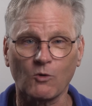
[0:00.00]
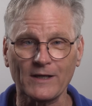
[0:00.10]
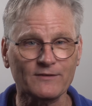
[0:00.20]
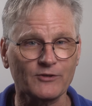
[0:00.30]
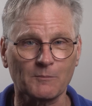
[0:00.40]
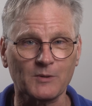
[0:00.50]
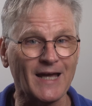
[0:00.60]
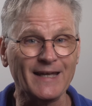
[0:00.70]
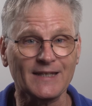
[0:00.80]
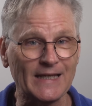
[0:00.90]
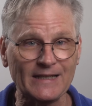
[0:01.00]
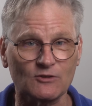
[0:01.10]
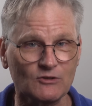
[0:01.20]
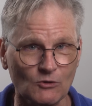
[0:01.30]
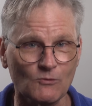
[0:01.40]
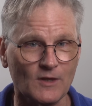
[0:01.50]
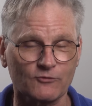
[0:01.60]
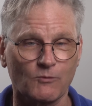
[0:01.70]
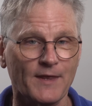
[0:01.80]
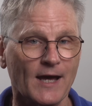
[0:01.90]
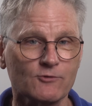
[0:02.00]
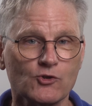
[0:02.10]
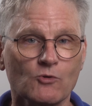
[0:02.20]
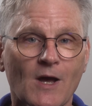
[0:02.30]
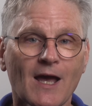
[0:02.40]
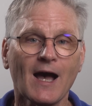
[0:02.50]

Quite simply, I can't do this without you.